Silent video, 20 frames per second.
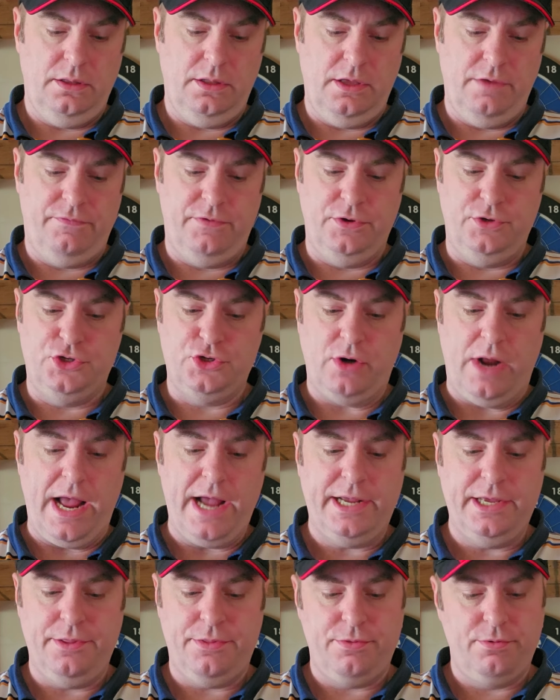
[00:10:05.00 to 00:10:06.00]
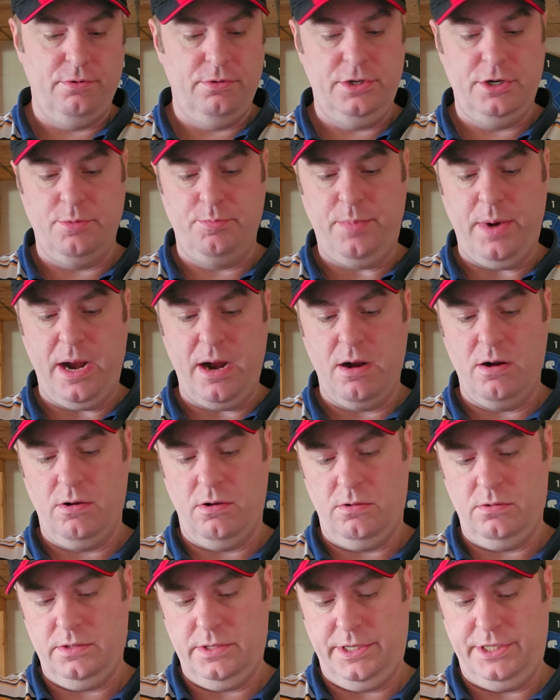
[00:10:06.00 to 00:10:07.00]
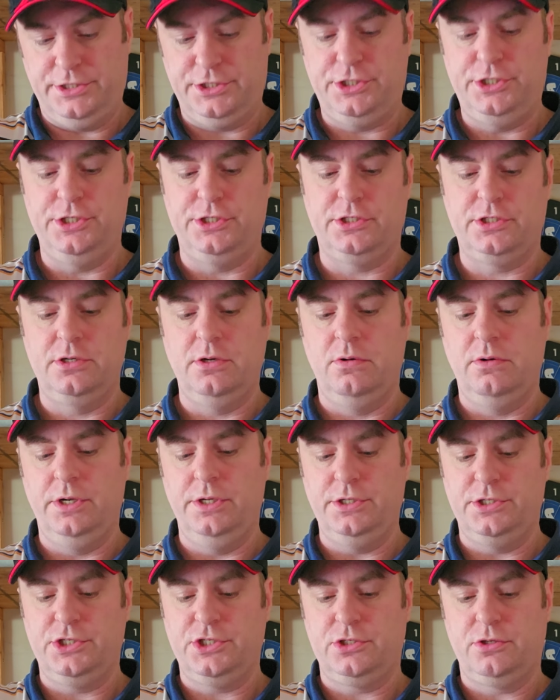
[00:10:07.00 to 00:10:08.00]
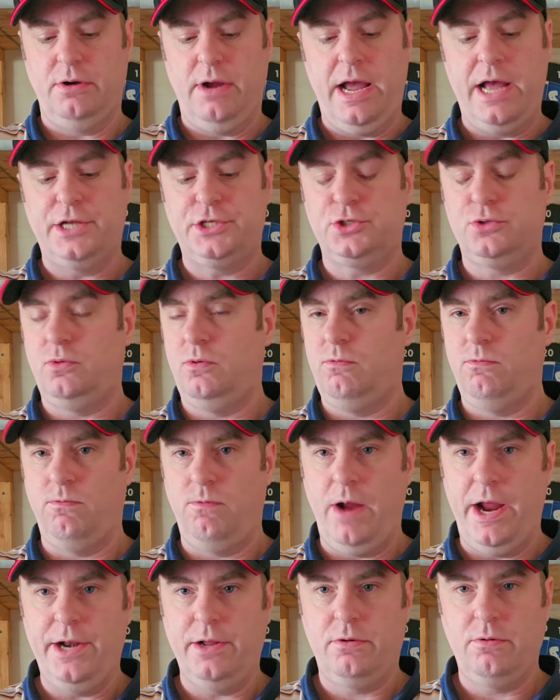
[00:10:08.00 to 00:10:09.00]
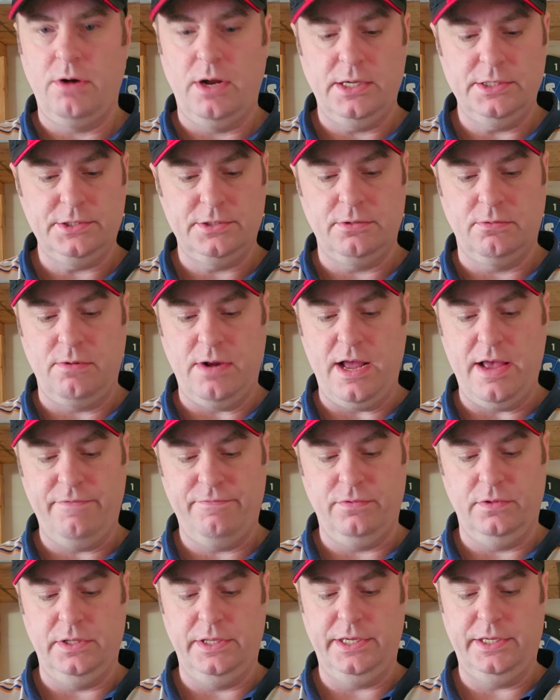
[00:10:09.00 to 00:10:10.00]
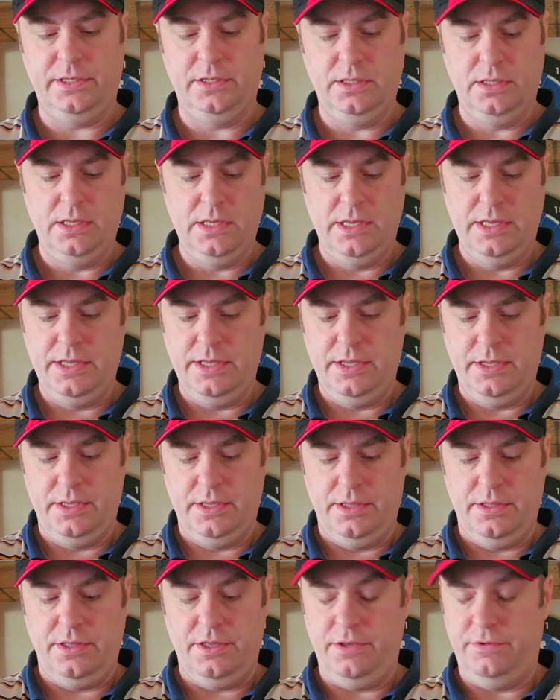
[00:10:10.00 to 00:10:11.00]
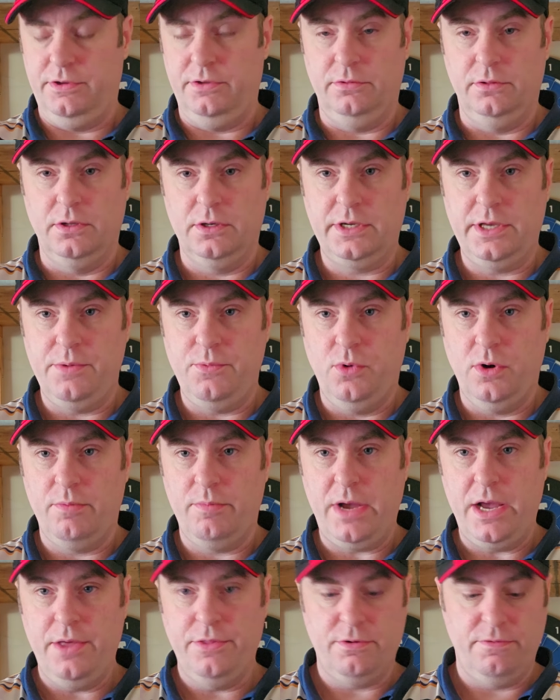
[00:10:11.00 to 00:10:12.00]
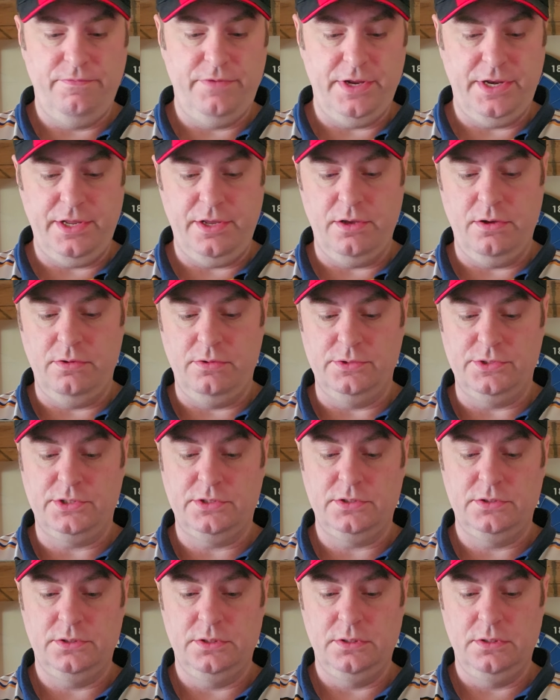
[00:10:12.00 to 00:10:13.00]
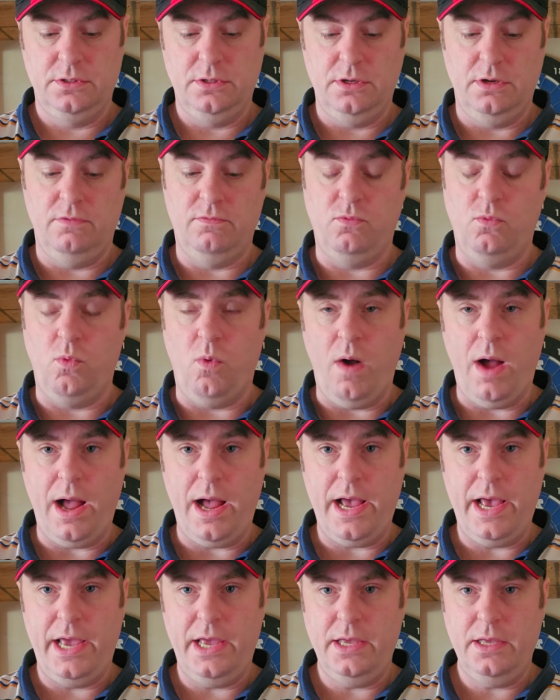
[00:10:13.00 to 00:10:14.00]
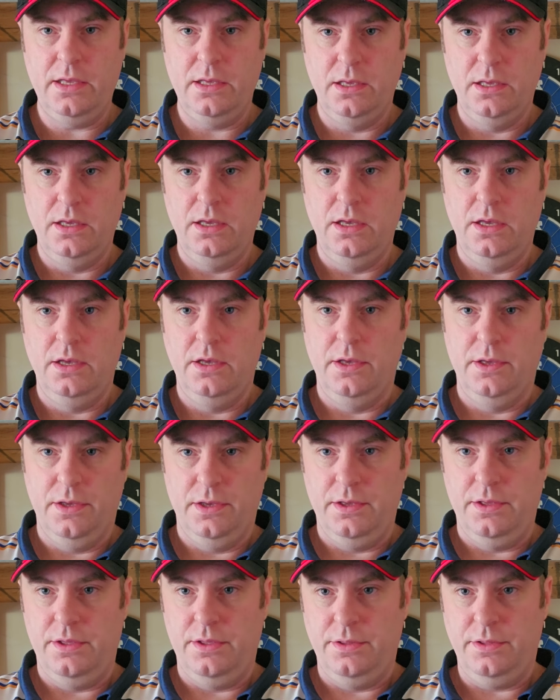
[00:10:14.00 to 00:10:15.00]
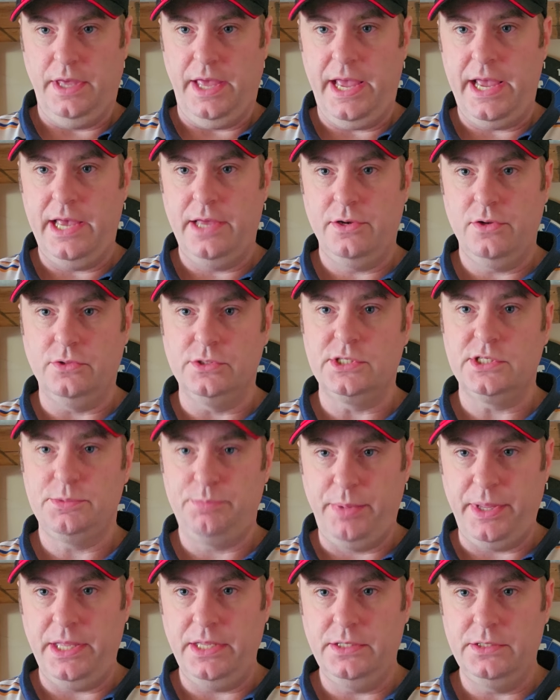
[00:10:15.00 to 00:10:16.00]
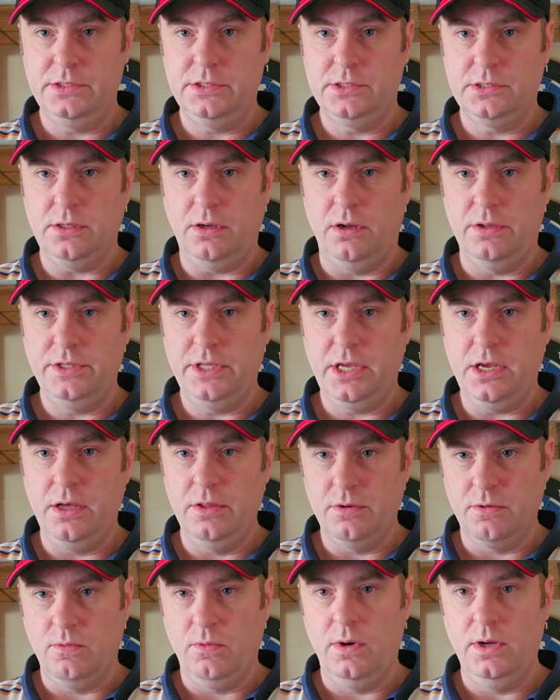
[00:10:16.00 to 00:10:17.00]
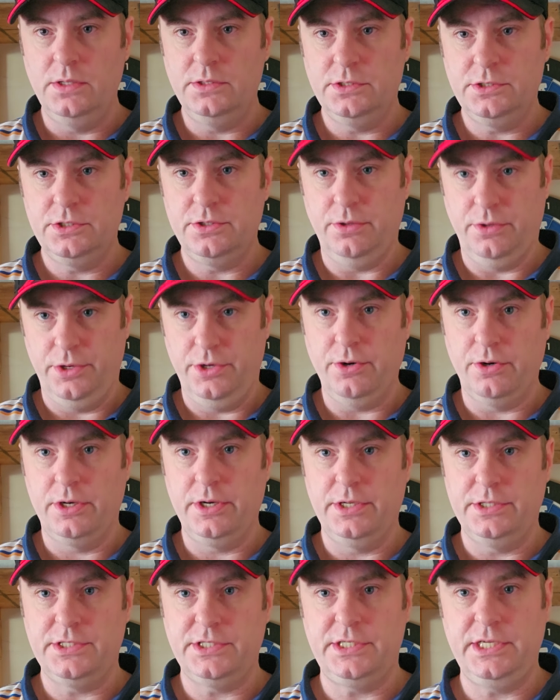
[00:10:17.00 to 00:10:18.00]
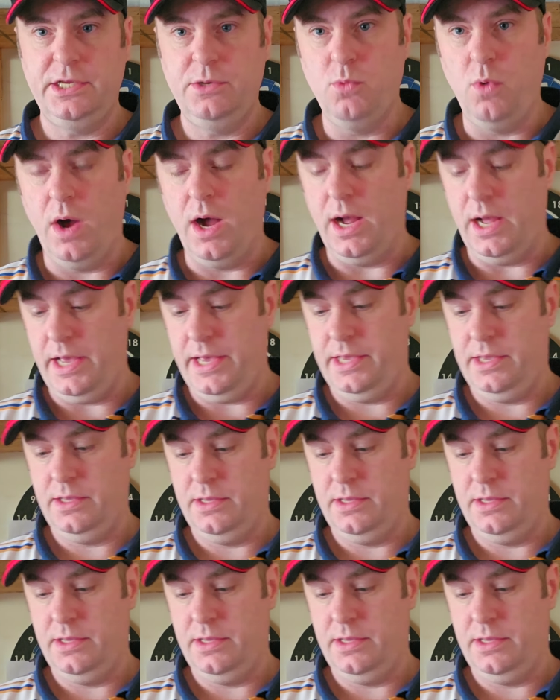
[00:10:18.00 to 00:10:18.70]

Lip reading: If you drag it through your barrel, it's just going to scratch right across the rifling. you look at one of my other videos of why the handle spins on the other ones, you're going to see why.